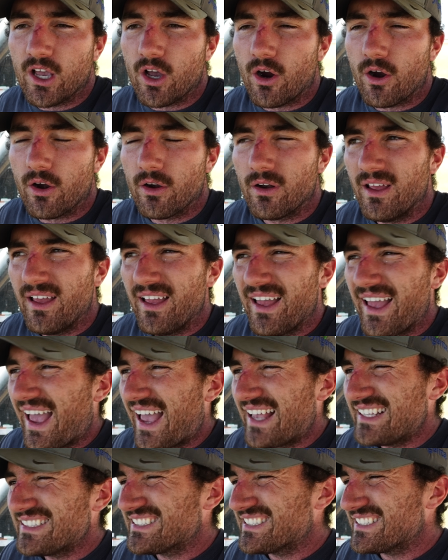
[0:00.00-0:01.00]
cart
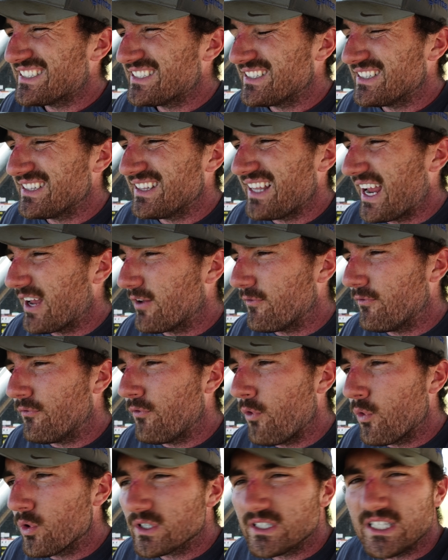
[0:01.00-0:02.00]
has like
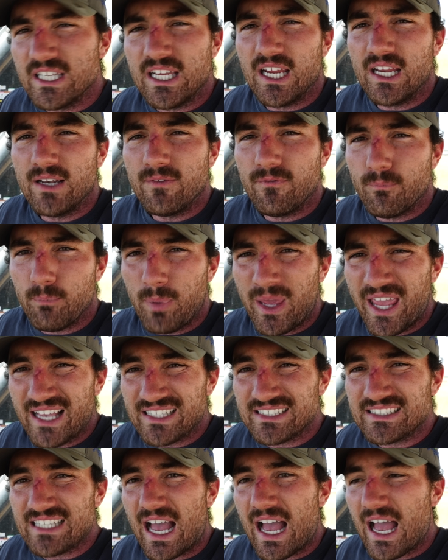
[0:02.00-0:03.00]
14
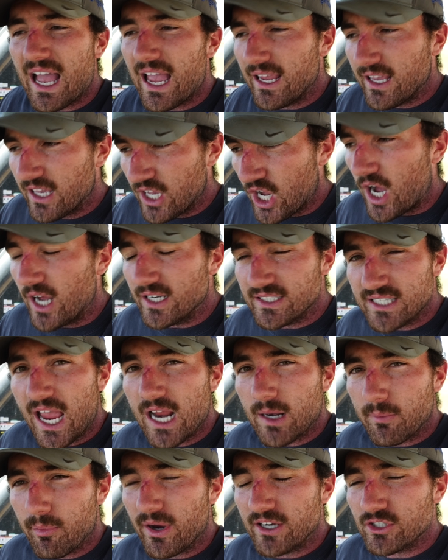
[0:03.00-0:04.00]
psi
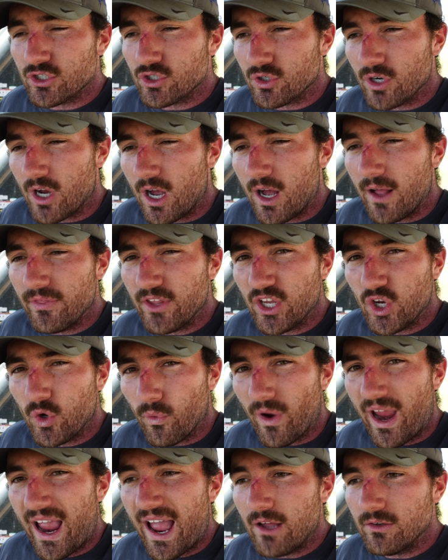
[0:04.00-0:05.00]
contact pressure on the
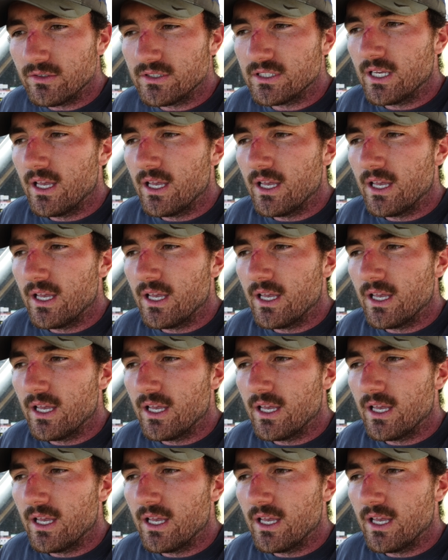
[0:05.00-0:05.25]
ground.